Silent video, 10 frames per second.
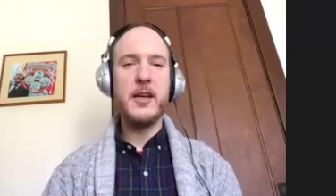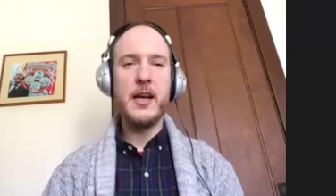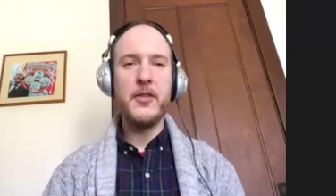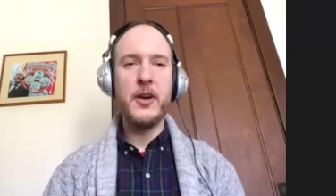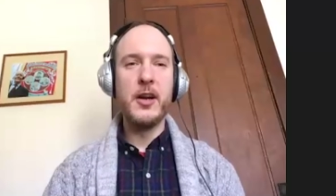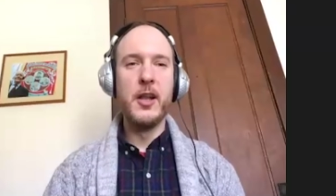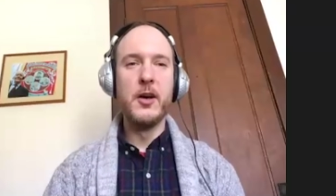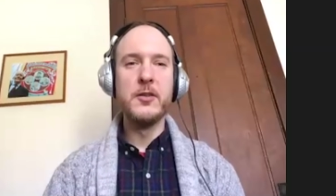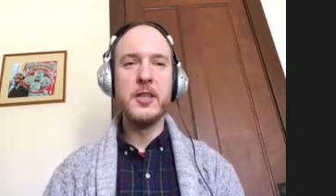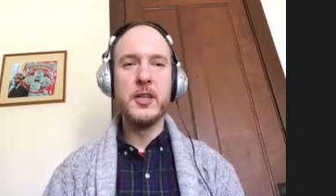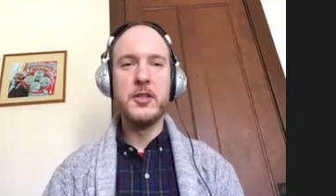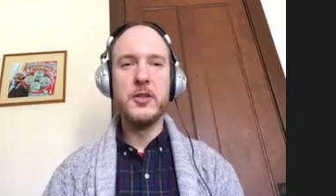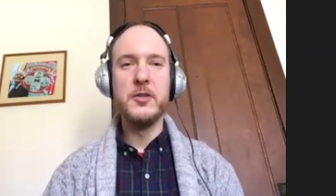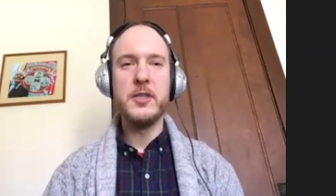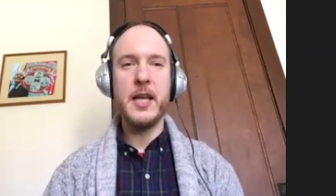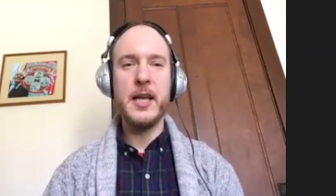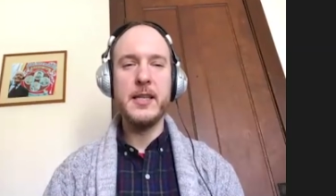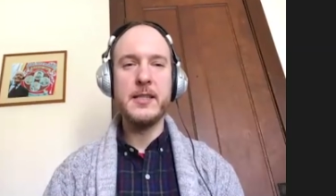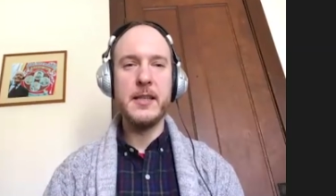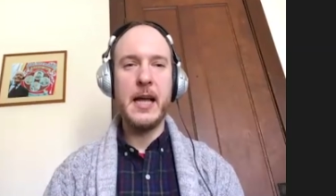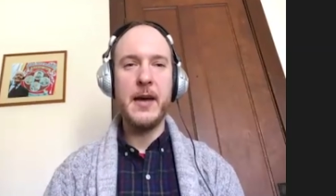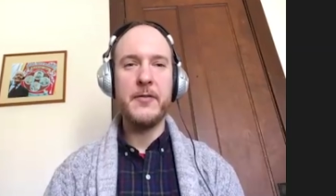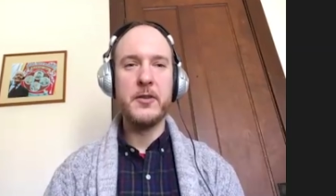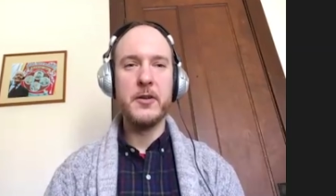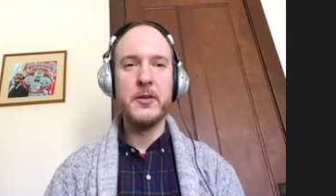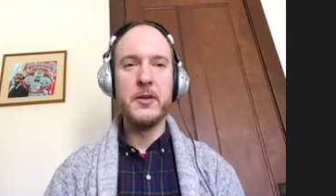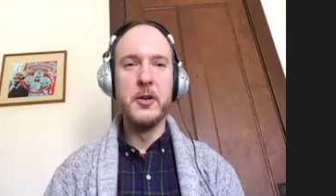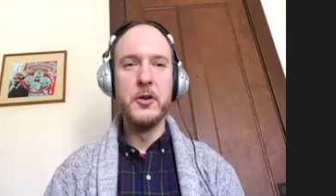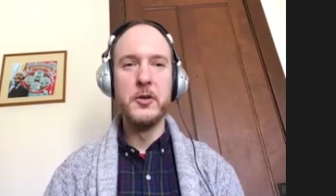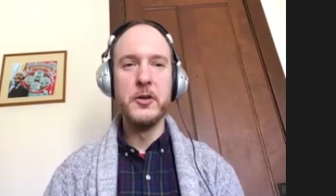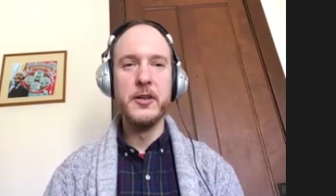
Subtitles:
their loans on Tuesdays after noon.